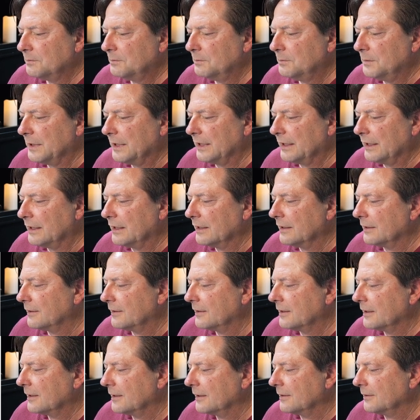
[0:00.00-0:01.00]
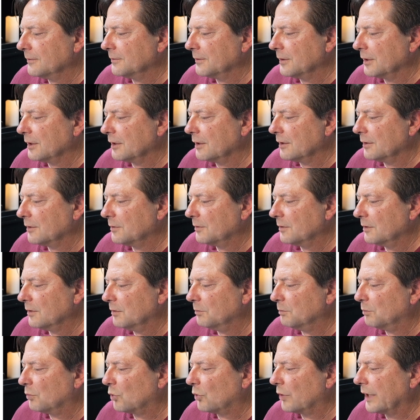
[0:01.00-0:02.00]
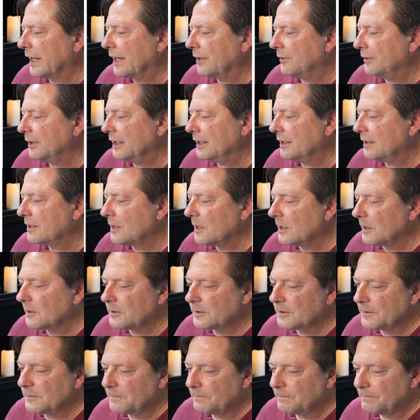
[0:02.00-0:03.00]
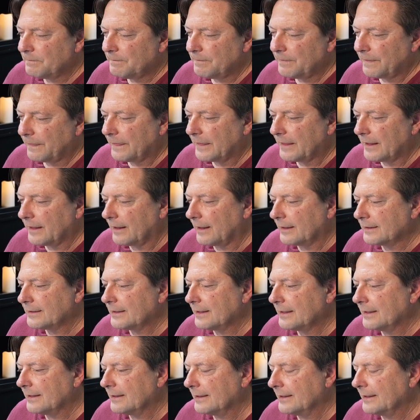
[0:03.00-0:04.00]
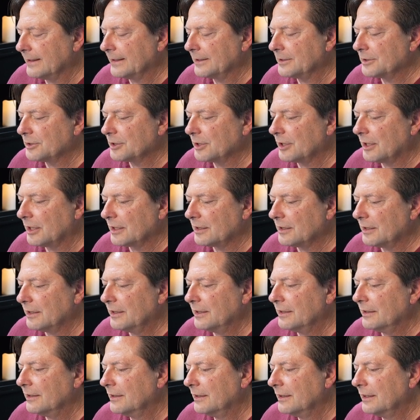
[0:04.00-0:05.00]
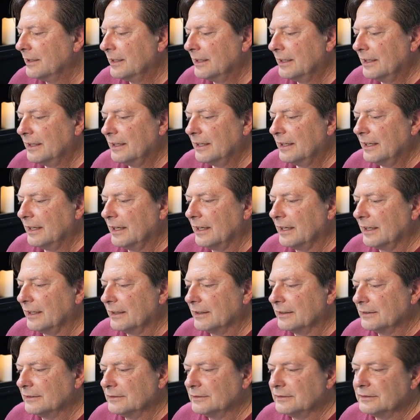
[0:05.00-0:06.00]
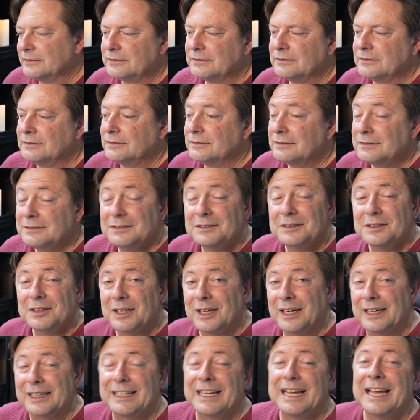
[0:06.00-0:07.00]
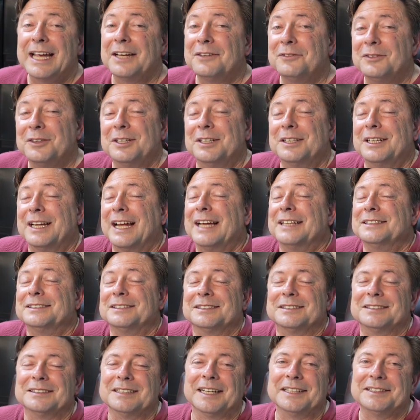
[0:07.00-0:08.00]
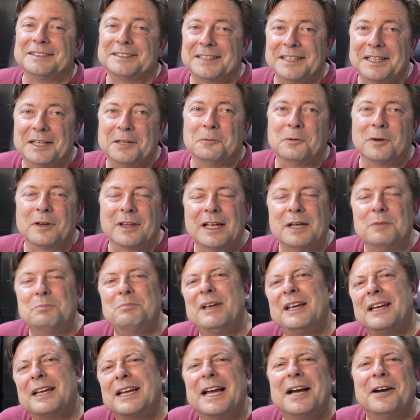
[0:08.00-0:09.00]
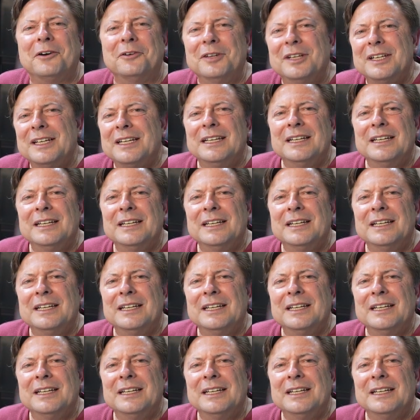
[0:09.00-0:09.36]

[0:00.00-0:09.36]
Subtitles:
You get kind of a brownie color. That's kind of like chocolate. And Canva has this nice thing where they pick out